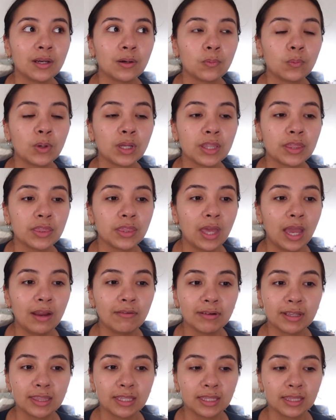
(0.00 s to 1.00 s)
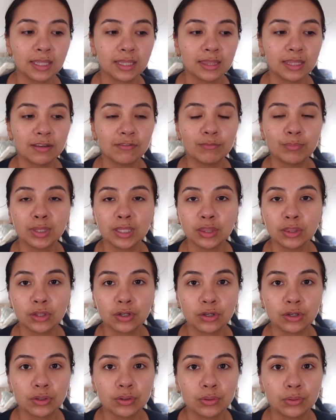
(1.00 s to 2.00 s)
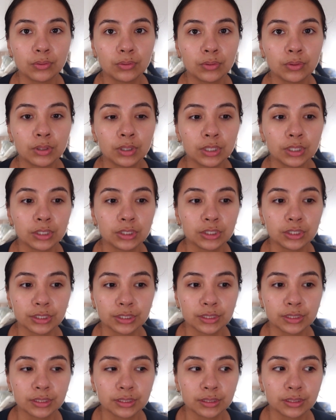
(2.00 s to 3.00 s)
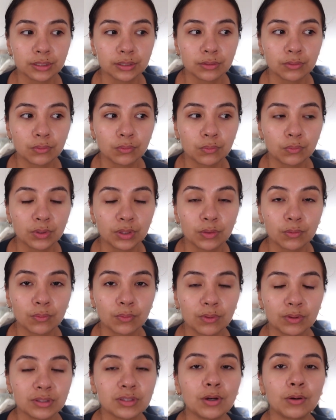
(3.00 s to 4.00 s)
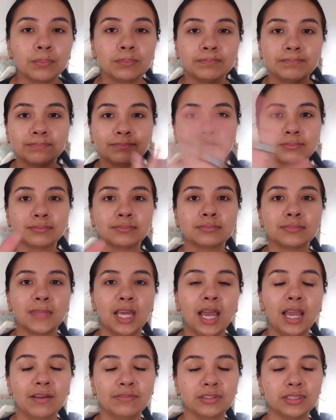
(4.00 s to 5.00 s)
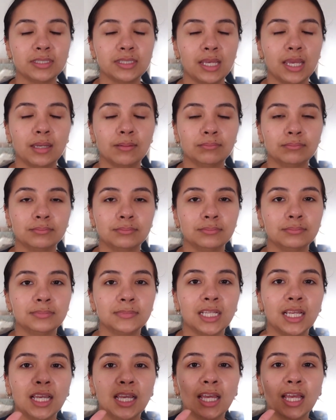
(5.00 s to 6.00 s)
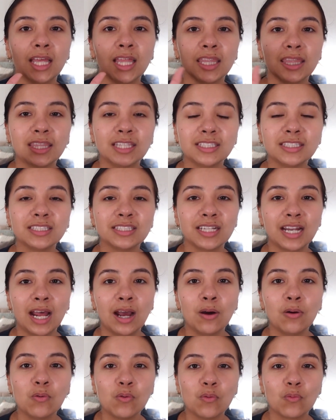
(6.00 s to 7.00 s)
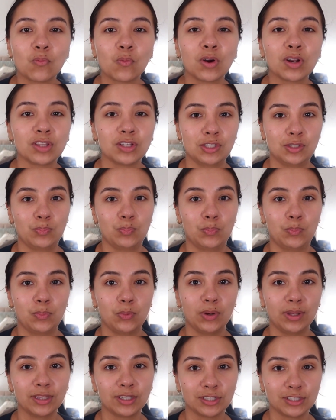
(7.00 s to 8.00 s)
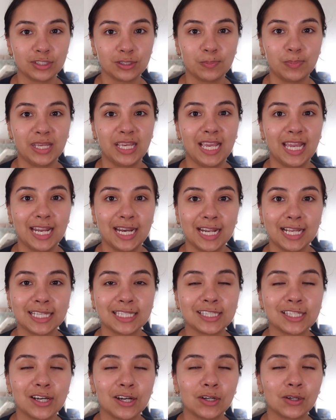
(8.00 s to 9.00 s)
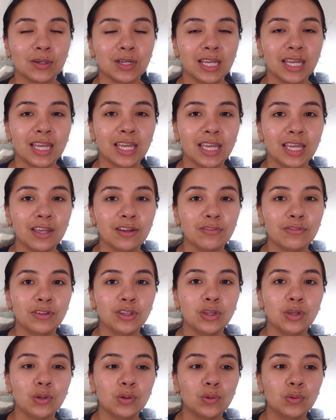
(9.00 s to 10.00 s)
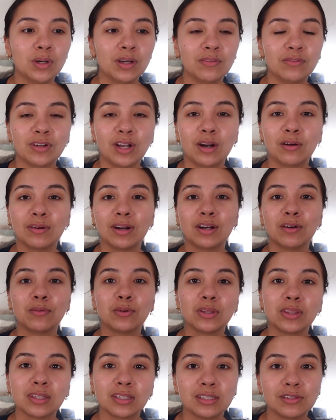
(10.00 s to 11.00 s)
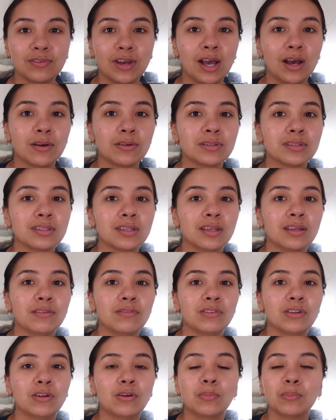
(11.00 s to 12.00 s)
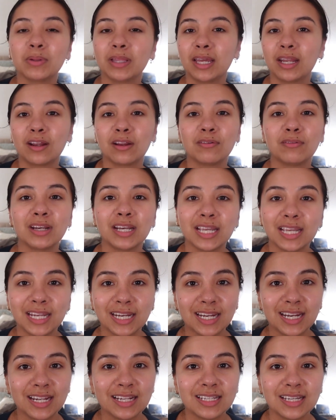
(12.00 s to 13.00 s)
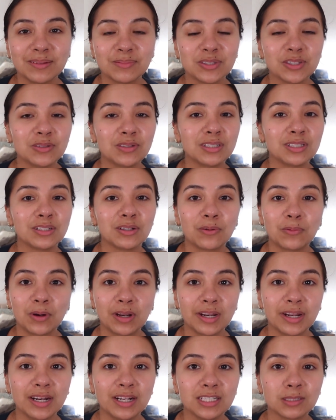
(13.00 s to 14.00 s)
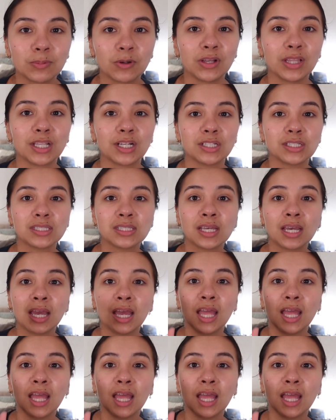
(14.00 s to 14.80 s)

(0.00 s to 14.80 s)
with everything that they've been through, just with, so I have to say, this is now where the spoilers begin. So if you have not read Ruthless Vows, if you don't plan on reading it anytime soon and don't want any spoilers,